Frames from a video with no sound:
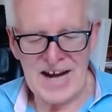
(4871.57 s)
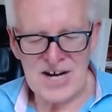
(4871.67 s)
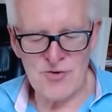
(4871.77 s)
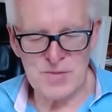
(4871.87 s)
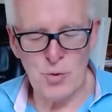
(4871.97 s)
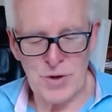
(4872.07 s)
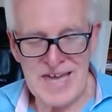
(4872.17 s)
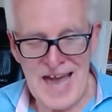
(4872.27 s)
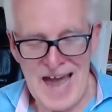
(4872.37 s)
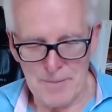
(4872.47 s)
at
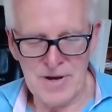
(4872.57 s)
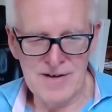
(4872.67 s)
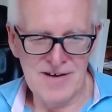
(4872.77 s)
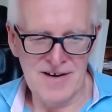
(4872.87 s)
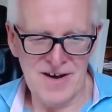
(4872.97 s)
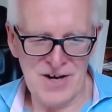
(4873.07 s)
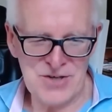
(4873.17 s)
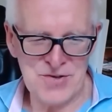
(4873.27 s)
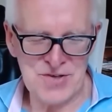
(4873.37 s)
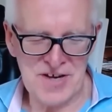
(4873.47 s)
crossbordercap, uh, I
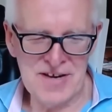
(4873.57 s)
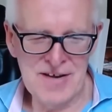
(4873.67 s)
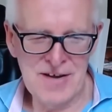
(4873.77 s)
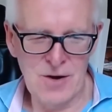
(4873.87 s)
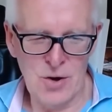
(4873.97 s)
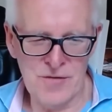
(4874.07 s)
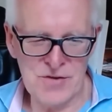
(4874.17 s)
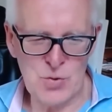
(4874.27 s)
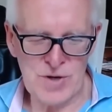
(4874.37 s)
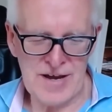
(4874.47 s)
should say, uh, the
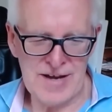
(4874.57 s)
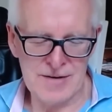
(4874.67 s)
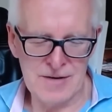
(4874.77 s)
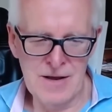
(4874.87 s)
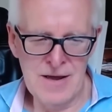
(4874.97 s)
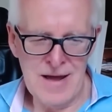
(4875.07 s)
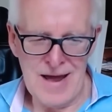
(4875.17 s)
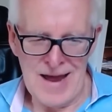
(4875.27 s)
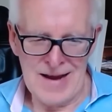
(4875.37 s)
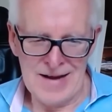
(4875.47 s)
Twitter handle,
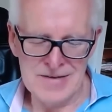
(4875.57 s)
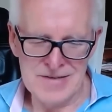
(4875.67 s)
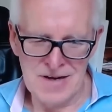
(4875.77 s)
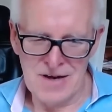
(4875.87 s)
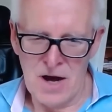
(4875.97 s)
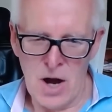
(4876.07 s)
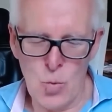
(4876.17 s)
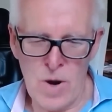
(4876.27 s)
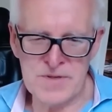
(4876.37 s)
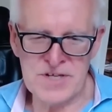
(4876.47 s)
and uh, our
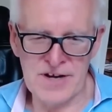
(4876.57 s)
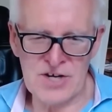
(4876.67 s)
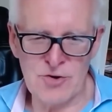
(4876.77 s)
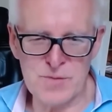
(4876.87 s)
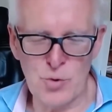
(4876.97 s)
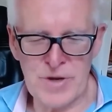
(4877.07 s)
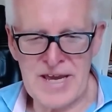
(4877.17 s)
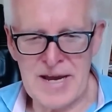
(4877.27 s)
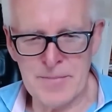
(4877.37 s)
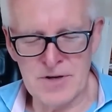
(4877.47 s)
website,
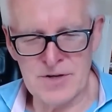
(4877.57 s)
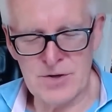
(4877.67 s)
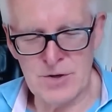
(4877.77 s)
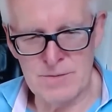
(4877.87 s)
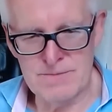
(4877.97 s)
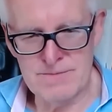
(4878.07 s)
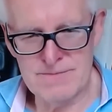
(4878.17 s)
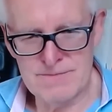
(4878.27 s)
crossbordercapital.com.